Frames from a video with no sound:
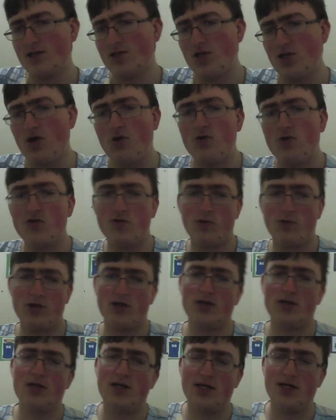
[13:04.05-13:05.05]
the old one
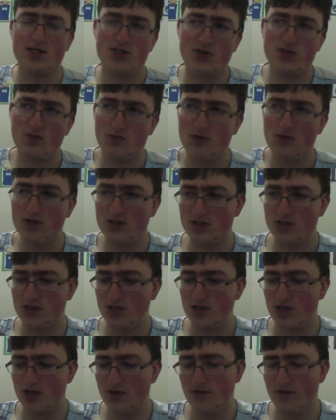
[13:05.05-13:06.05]
at least, was
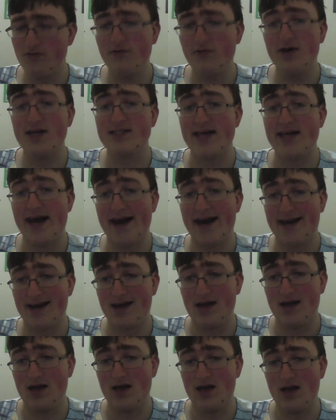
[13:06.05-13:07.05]
3 attack
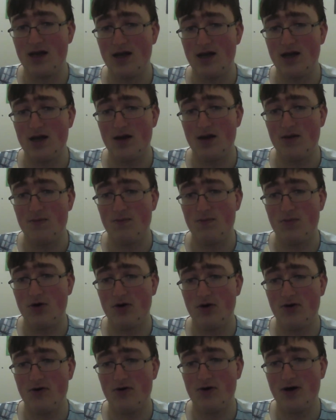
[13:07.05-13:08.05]

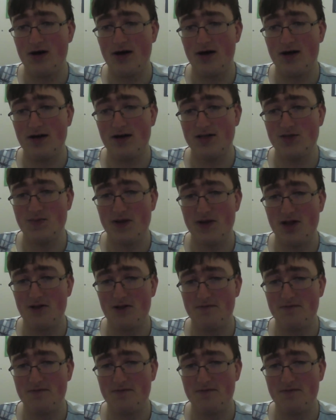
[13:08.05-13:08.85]
per spell.